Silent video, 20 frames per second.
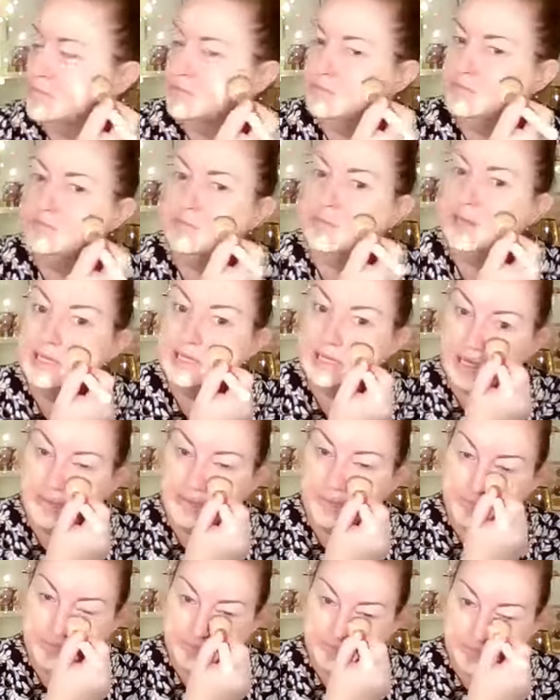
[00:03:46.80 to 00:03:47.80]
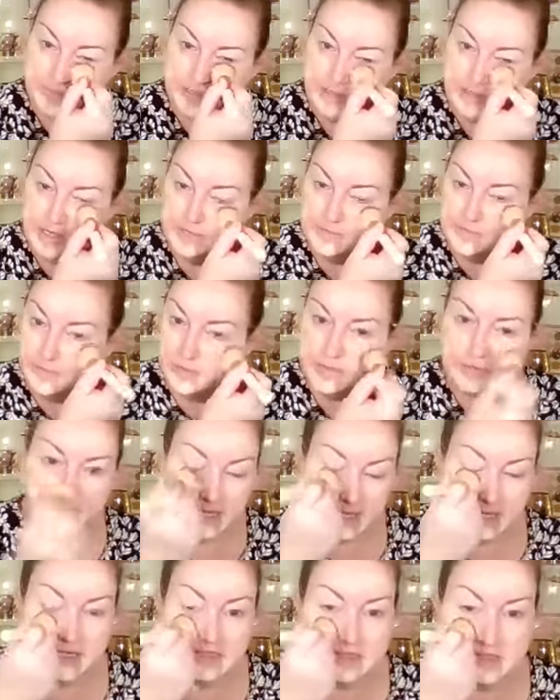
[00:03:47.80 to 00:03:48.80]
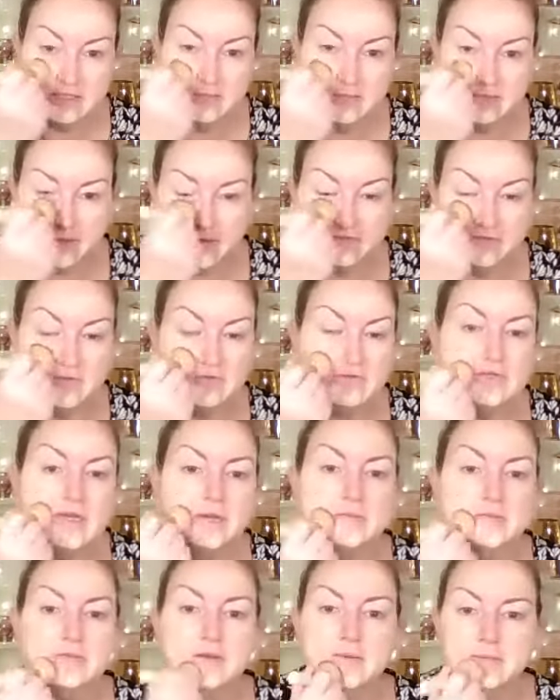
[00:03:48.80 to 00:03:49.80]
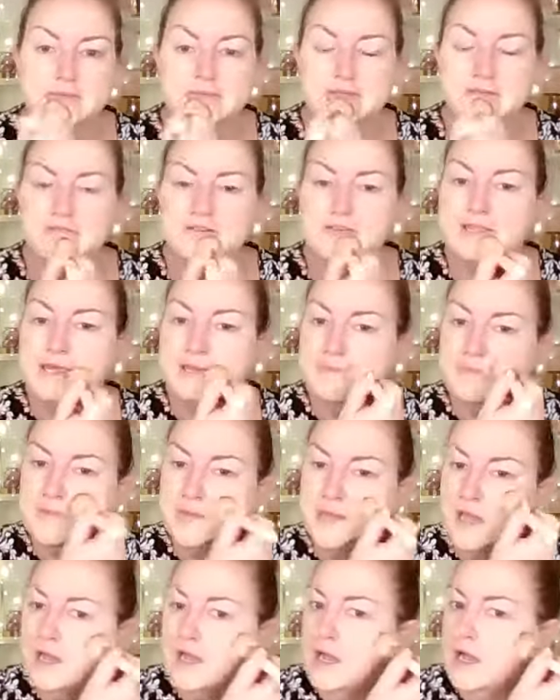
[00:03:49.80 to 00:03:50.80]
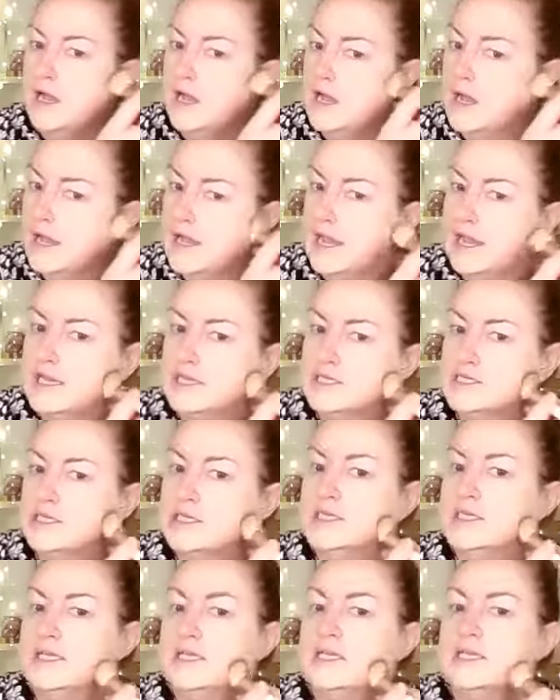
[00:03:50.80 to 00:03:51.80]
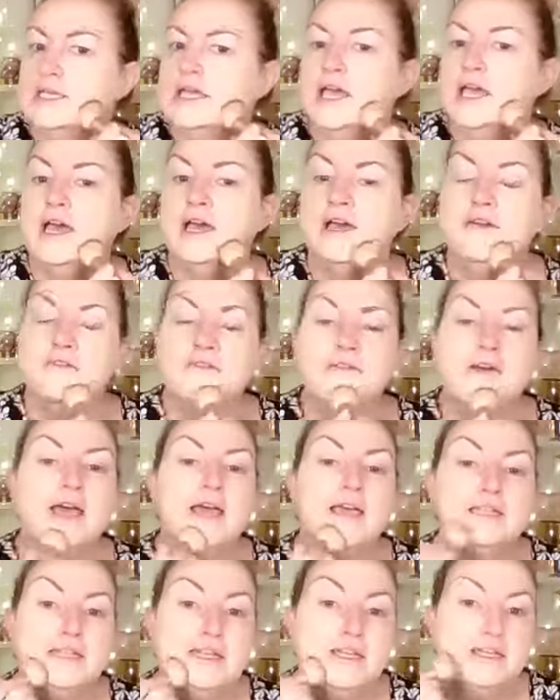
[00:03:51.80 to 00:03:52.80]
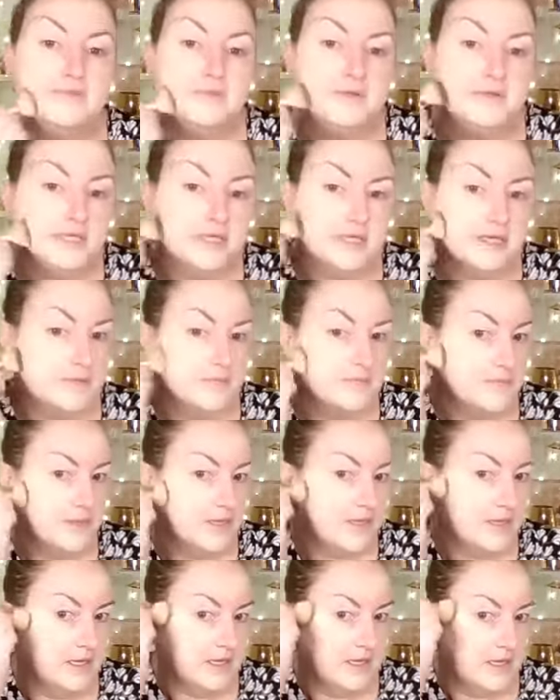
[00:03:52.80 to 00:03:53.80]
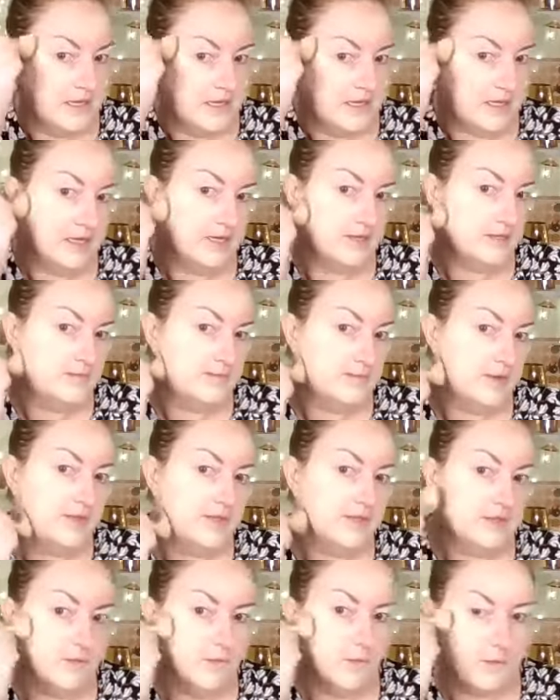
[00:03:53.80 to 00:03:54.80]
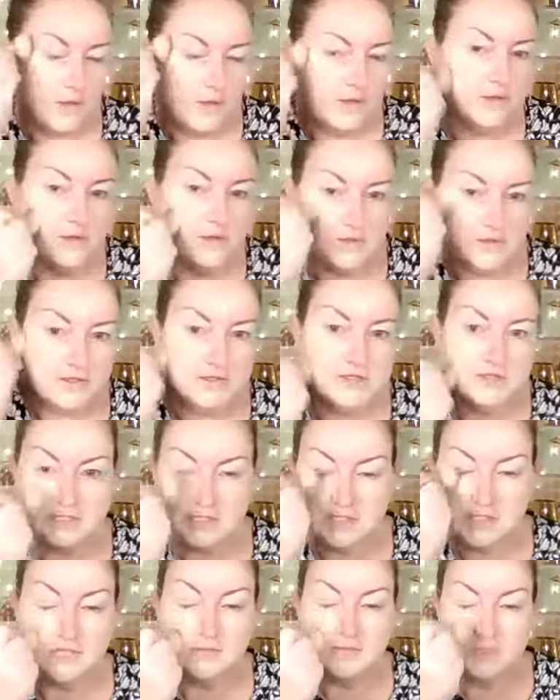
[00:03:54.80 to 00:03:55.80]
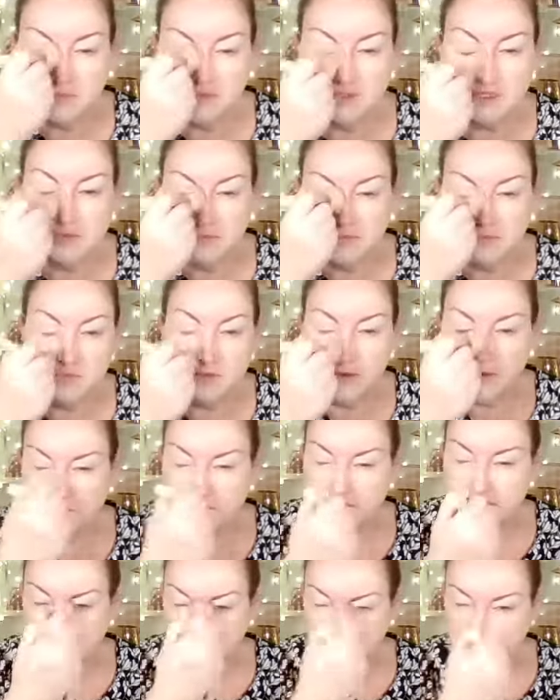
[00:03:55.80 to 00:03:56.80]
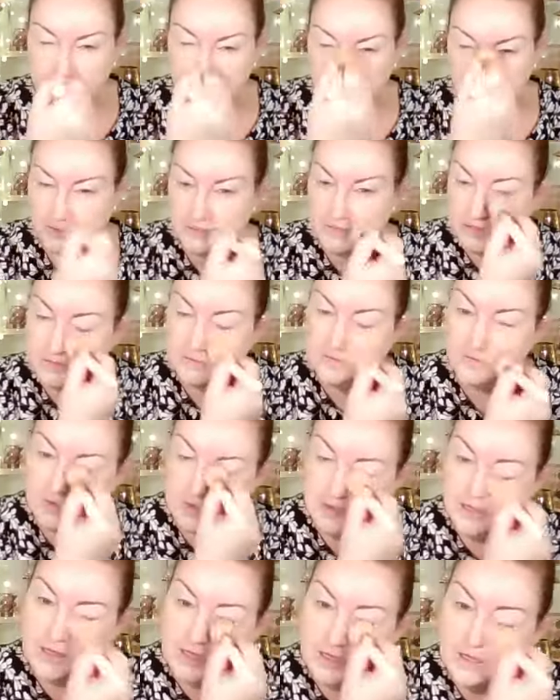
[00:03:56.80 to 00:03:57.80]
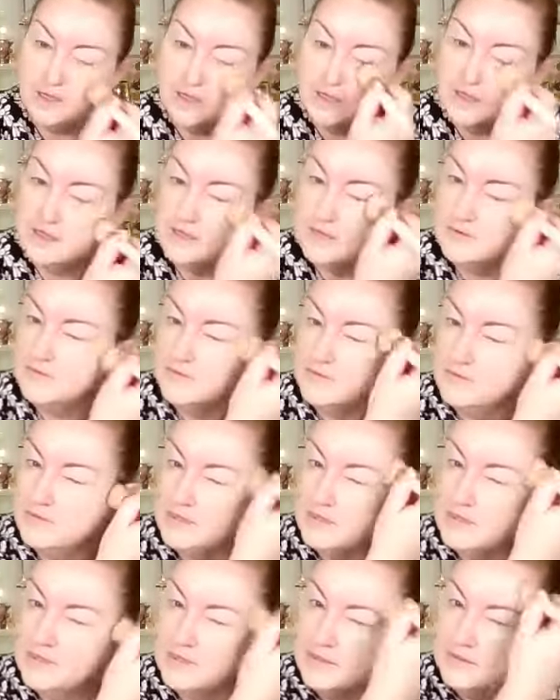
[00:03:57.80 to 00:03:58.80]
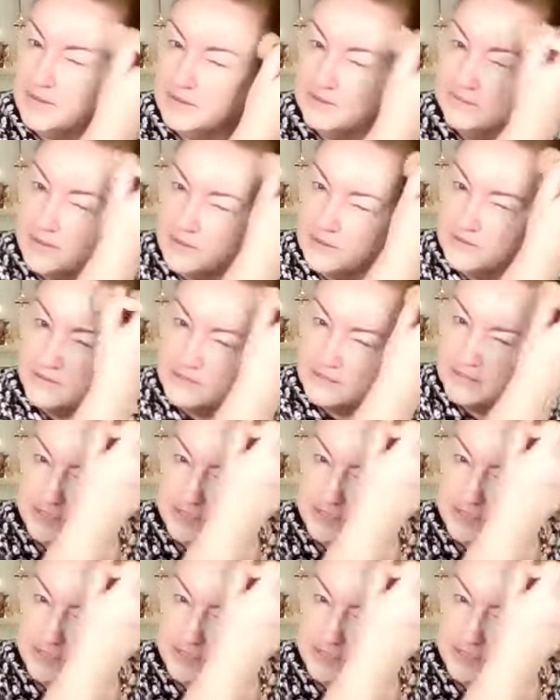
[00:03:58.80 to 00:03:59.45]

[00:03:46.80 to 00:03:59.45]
makeup and podcasts and my full-time job and stuff like that, I actually have a death museum. Now you might think, what on earth is a death museum and why would someone want to go to it? Well, if you really think about it, most